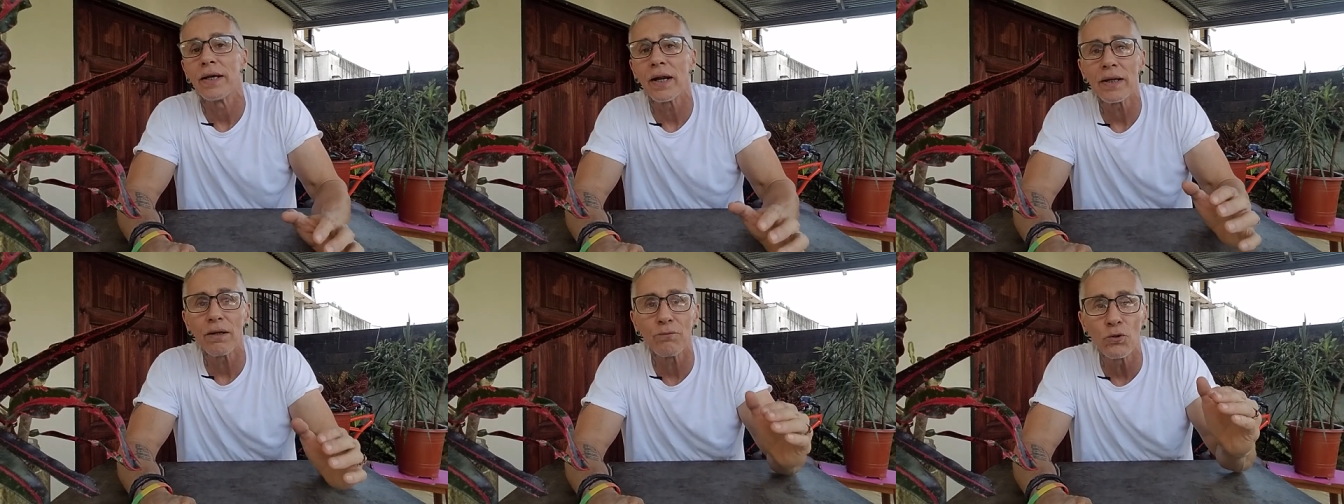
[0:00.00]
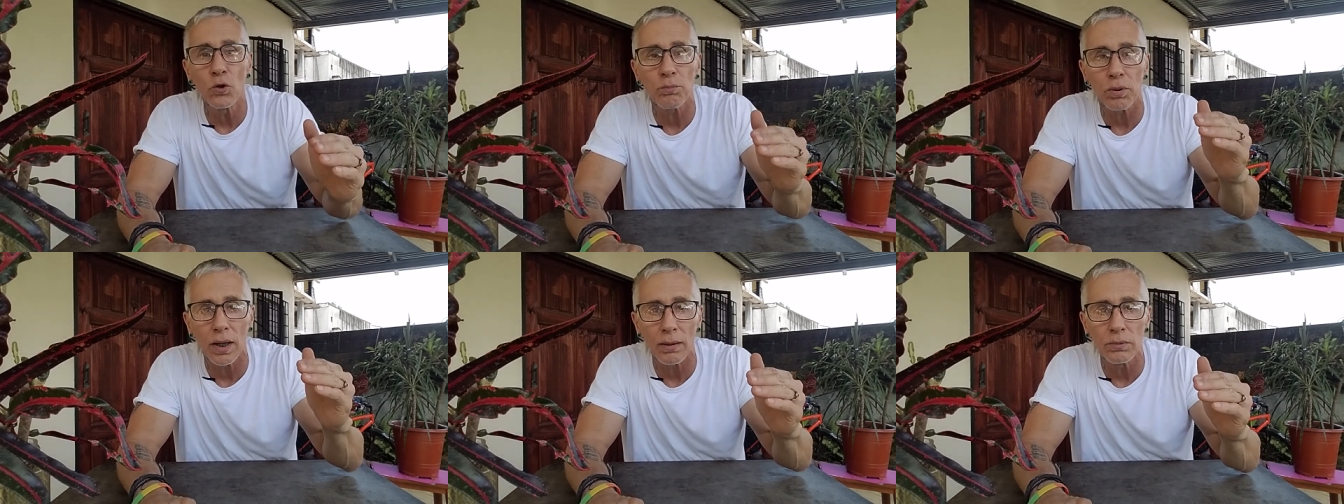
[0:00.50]
And I have no
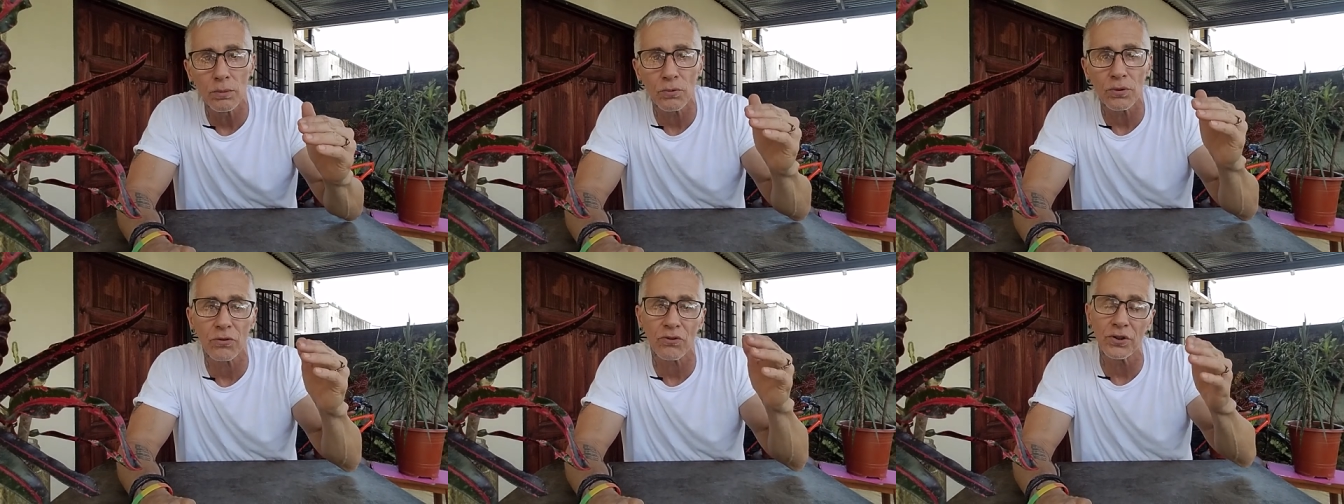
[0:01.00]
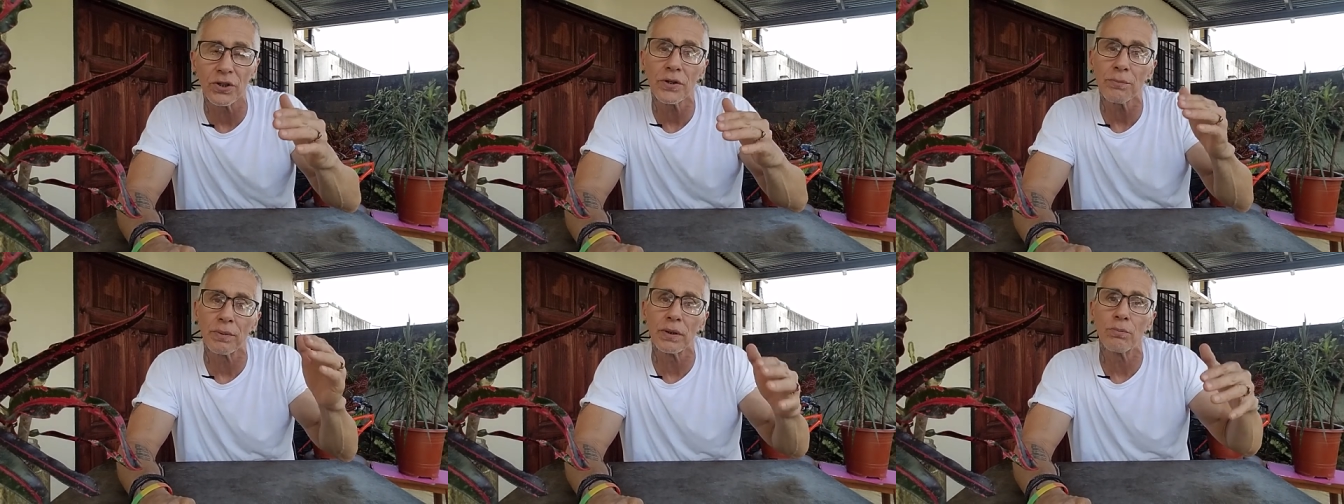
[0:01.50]
problem with
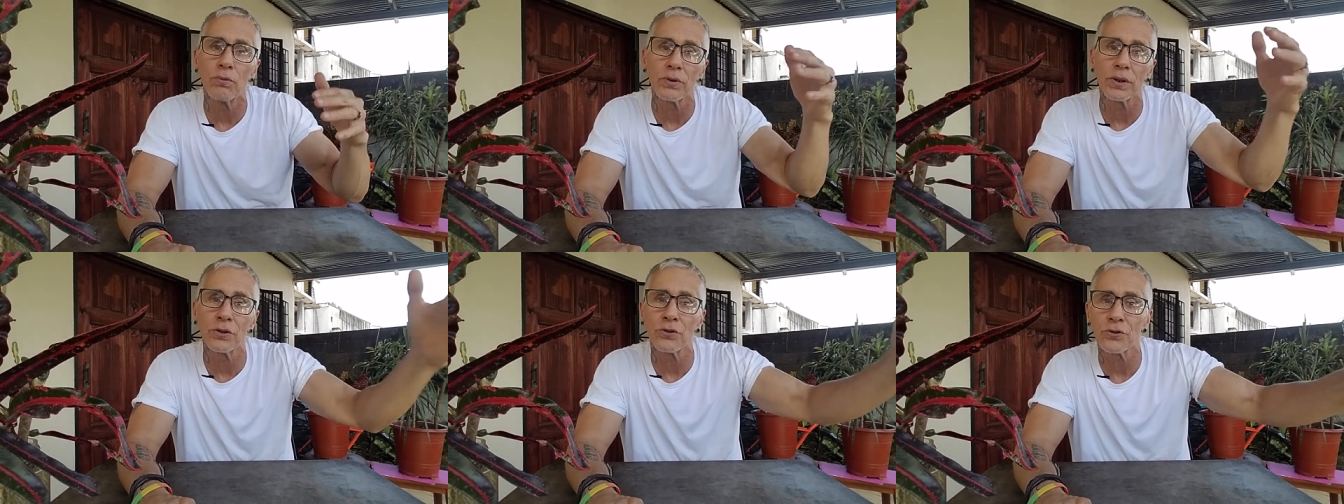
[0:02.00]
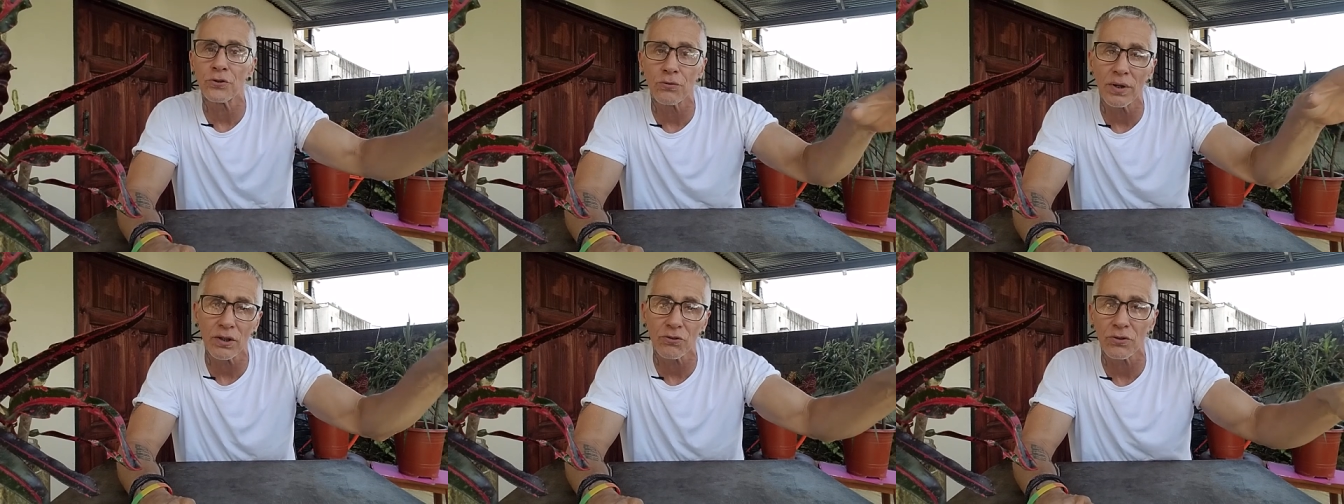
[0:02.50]
steering people in your
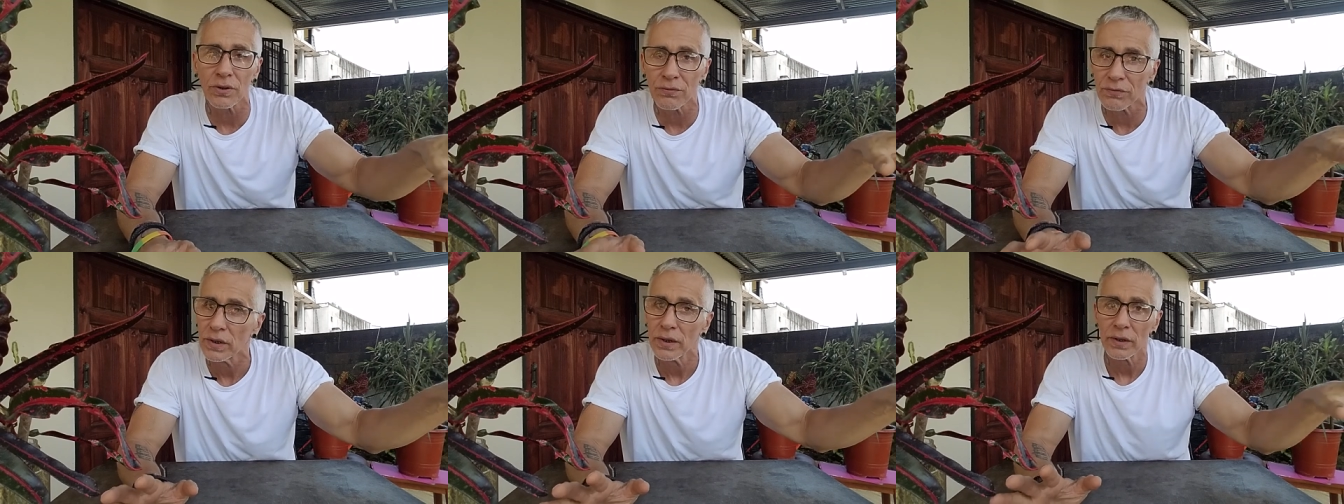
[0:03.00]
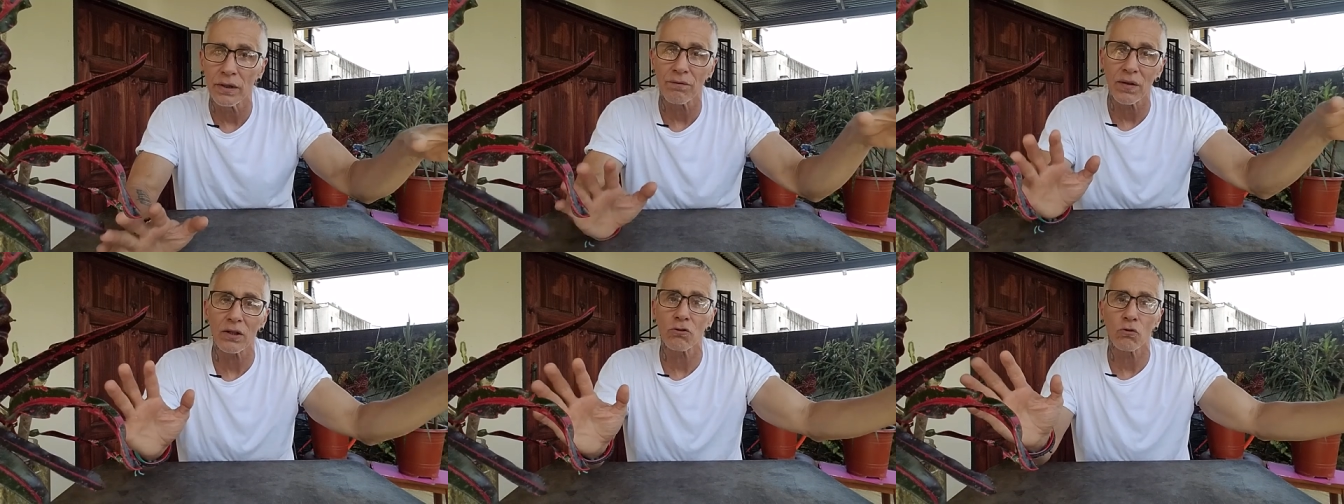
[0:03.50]
direction if,
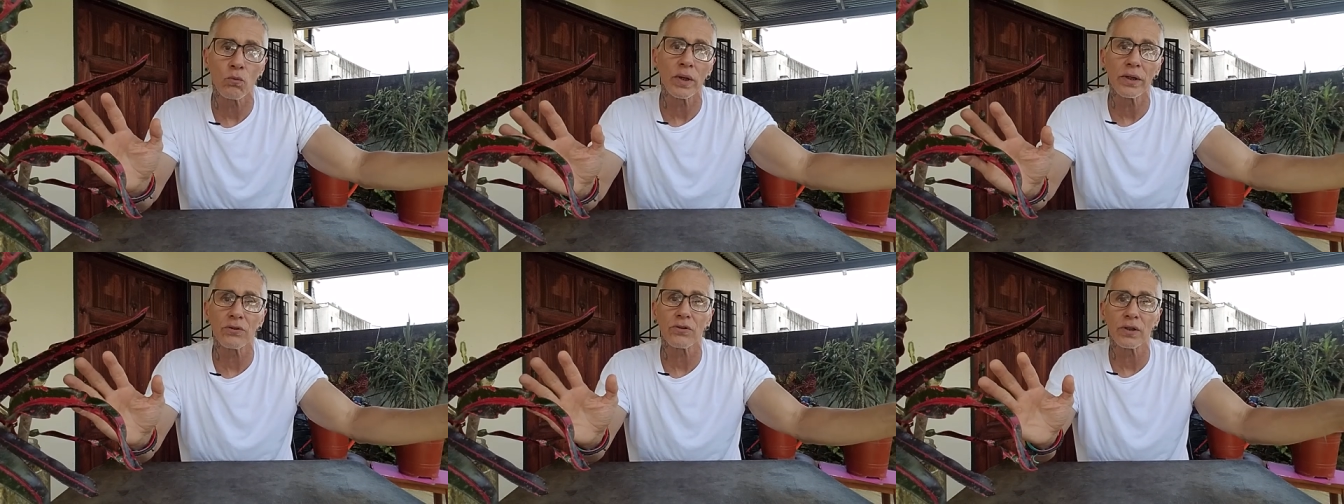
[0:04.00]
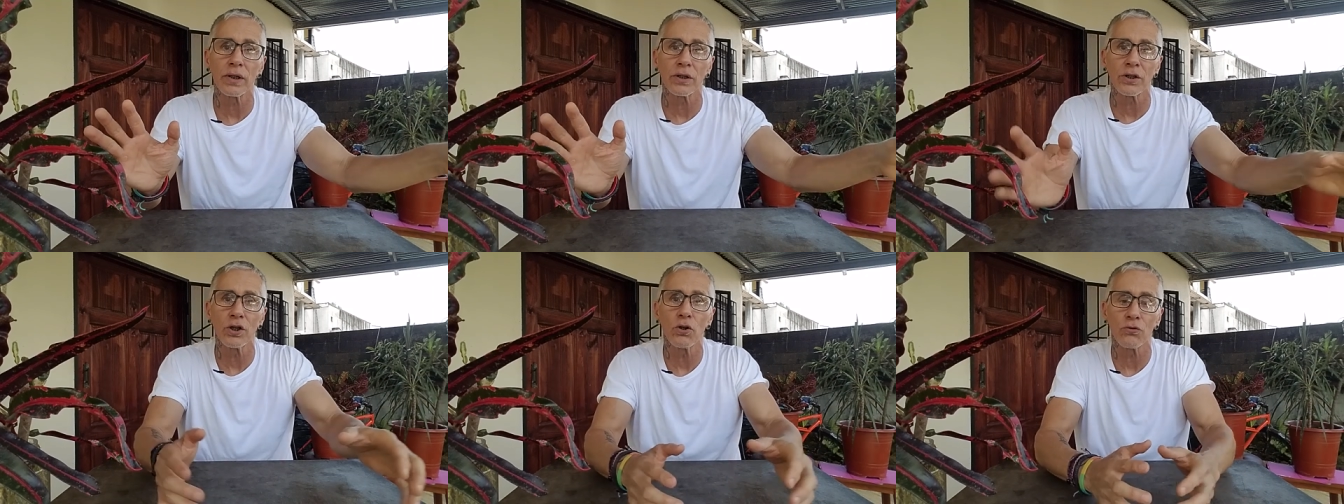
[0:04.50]
if that's the way it's going
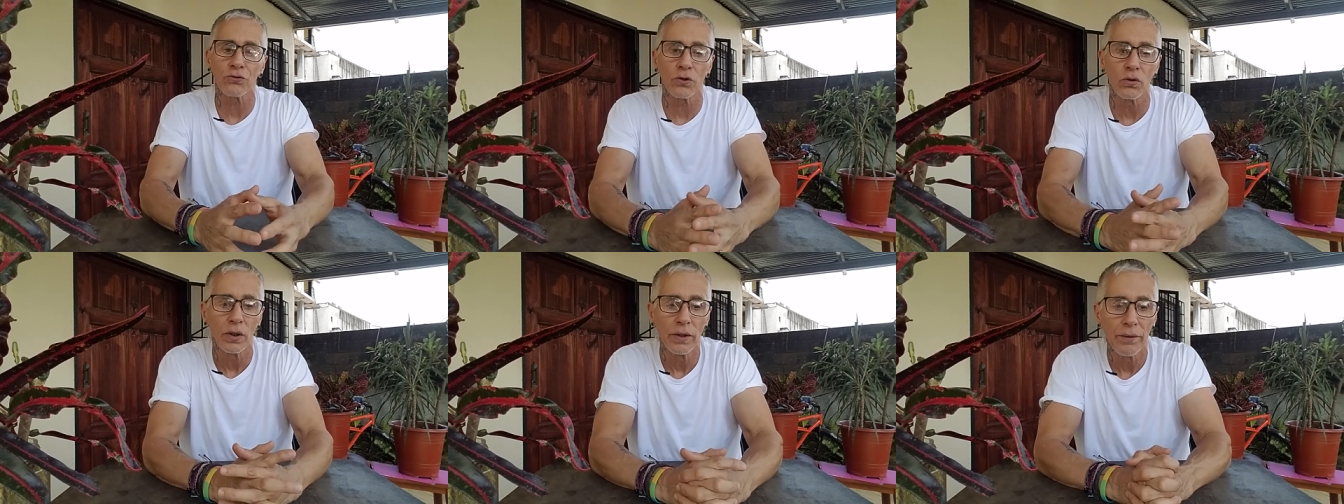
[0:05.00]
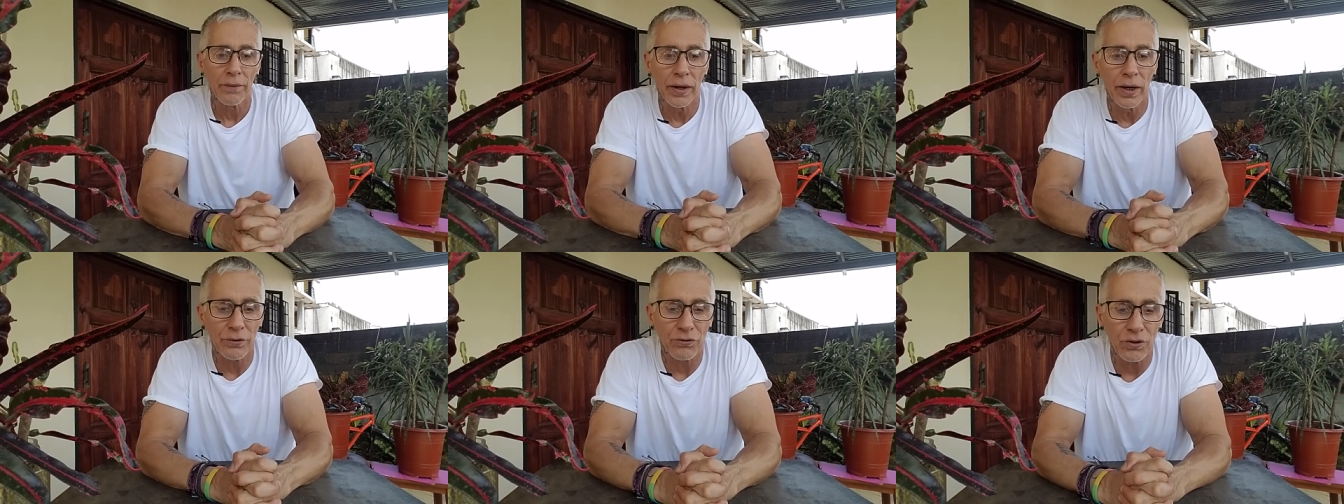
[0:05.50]
to go. So
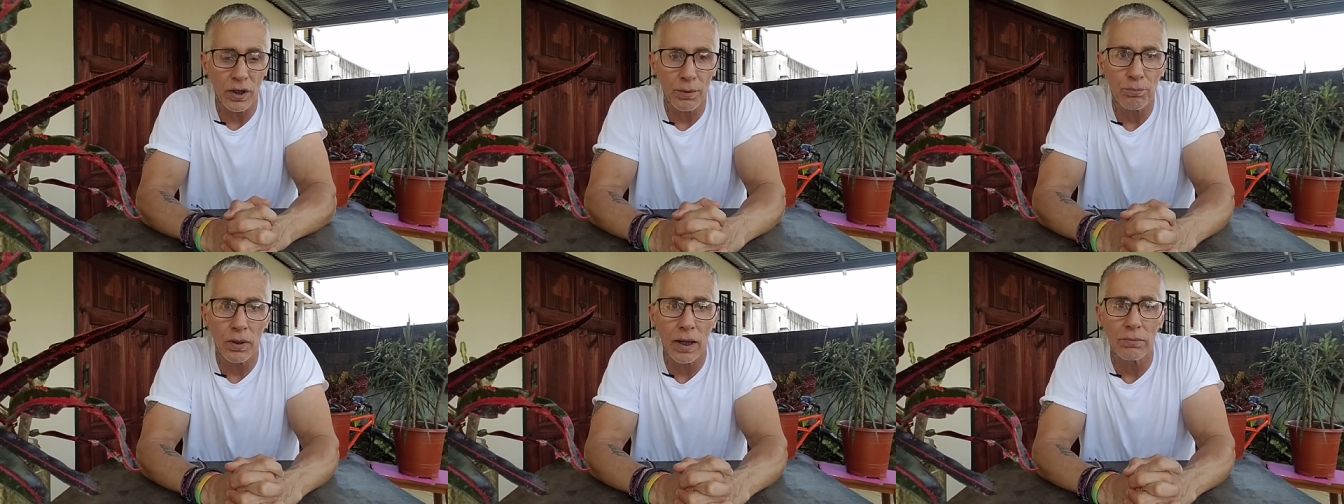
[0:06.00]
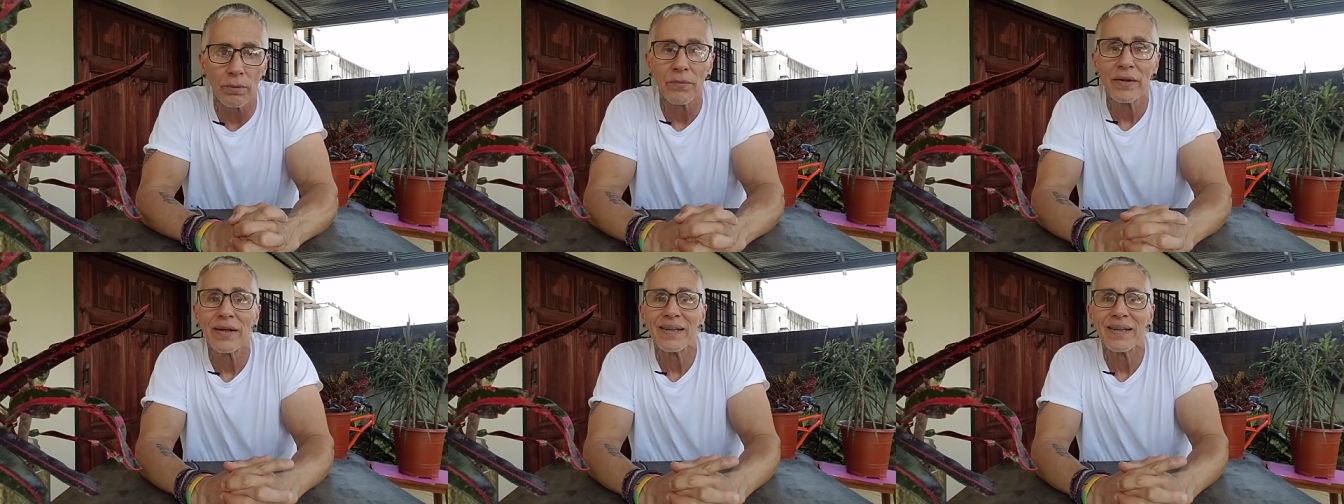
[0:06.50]
uh, it's not a problem.